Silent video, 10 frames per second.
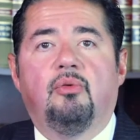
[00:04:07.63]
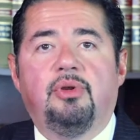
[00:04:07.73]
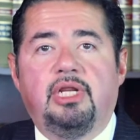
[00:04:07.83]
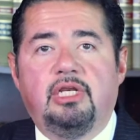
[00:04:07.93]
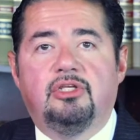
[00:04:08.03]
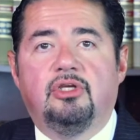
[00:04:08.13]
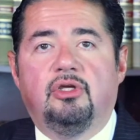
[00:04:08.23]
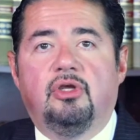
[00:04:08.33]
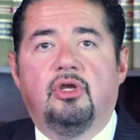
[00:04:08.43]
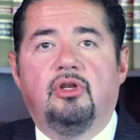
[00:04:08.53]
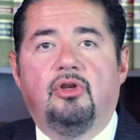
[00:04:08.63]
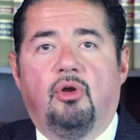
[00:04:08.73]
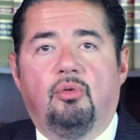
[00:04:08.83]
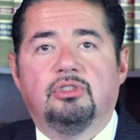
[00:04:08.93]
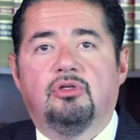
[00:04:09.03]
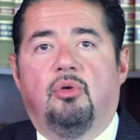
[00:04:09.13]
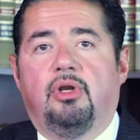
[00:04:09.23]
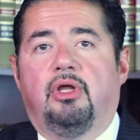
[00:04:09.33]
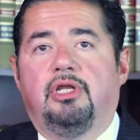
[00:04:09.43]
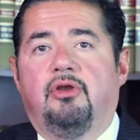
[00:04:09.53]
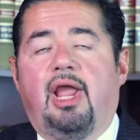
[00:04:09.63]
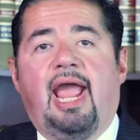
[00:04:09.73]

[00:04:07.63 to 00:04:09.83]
We need to know what's going on here.